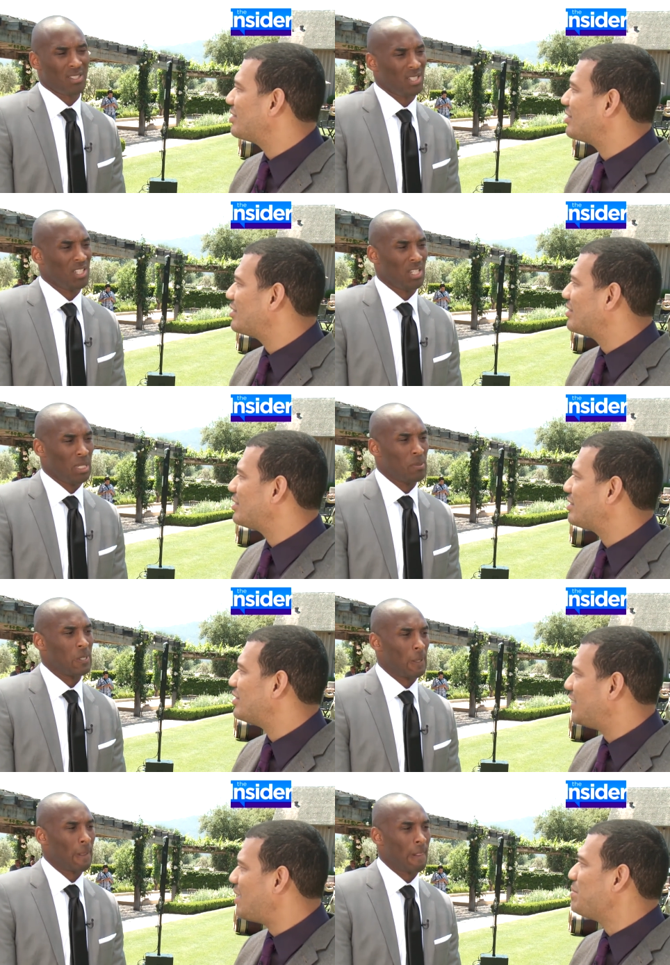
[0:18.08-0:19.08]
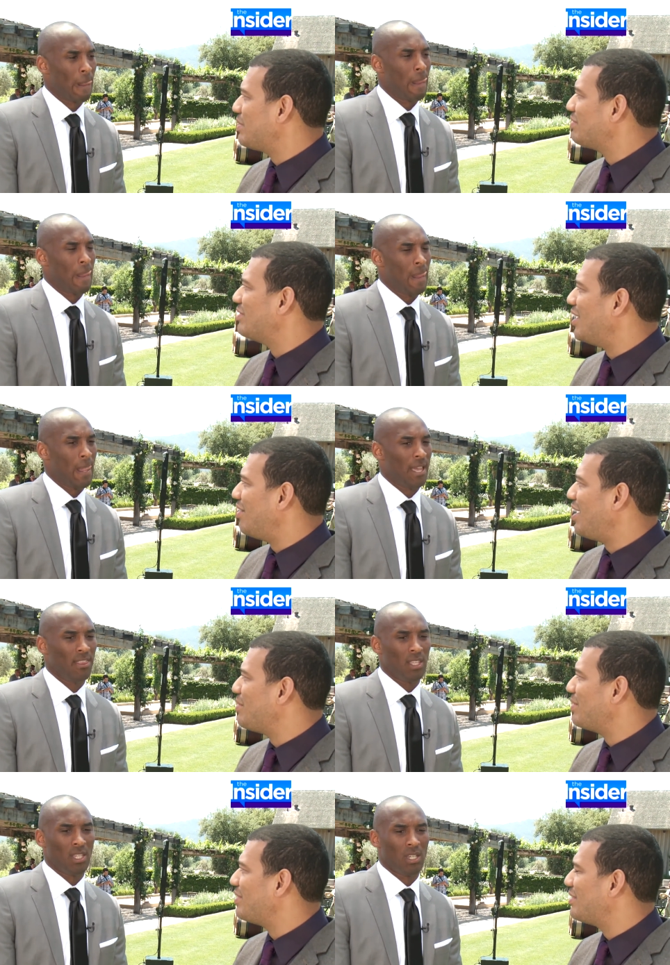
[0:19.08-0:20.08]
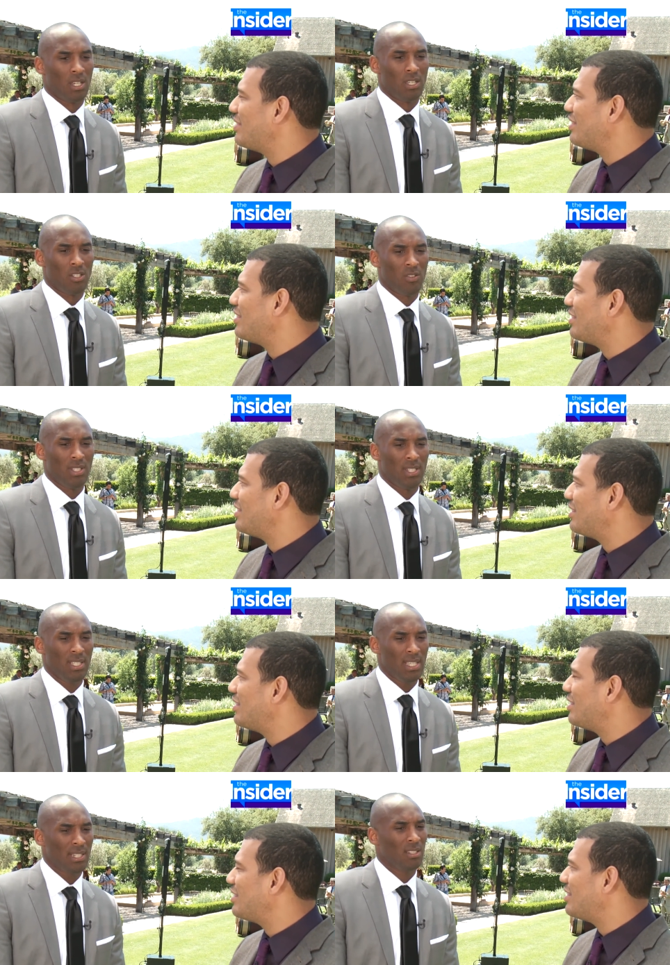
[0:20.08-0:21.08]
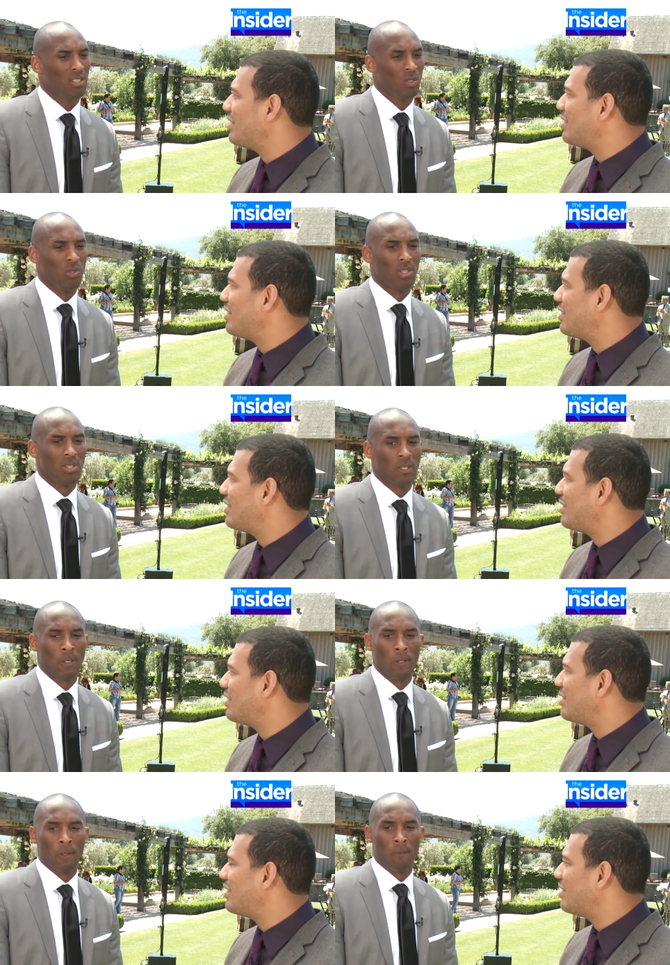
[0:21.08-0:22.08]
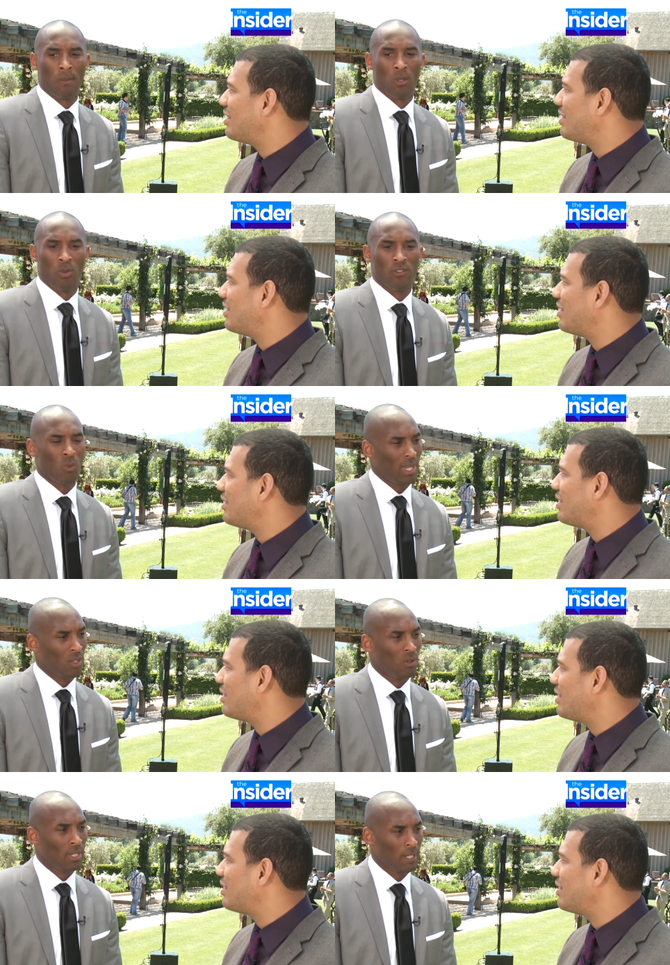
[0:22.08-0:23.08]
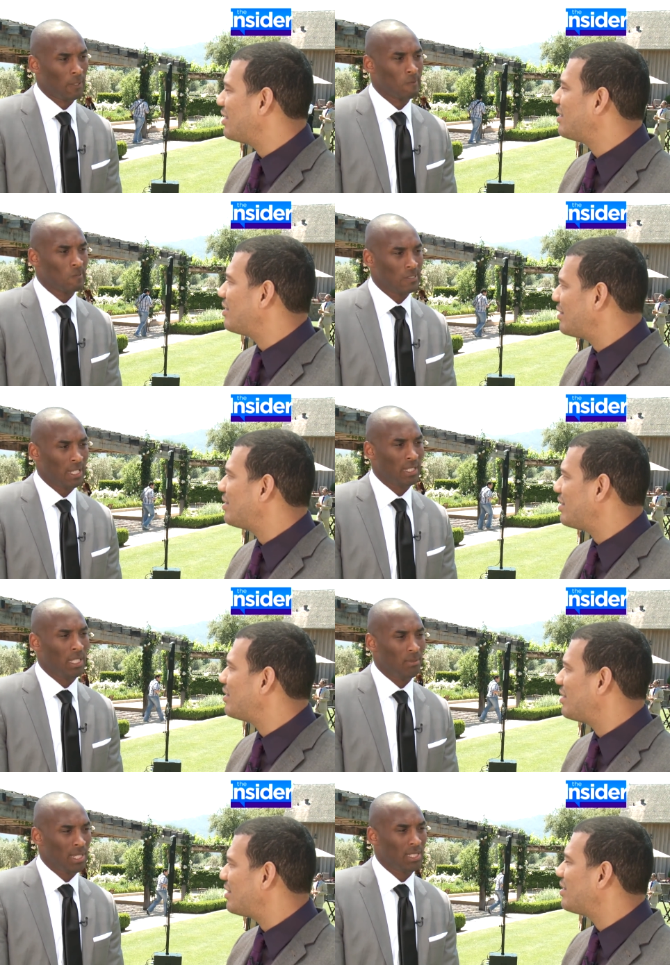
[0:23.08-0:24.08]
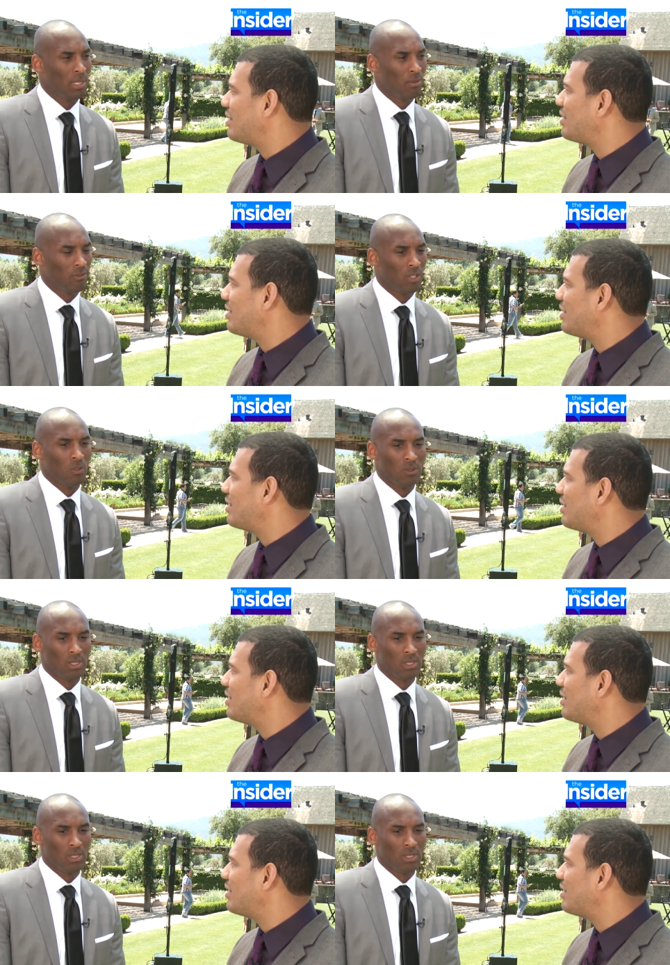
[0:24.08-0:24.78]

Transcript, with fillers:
Speaker 1: to say James. James, all right. I think uh, you know you, you, had to deal with with Dwight going down. You had to keep that team afloat.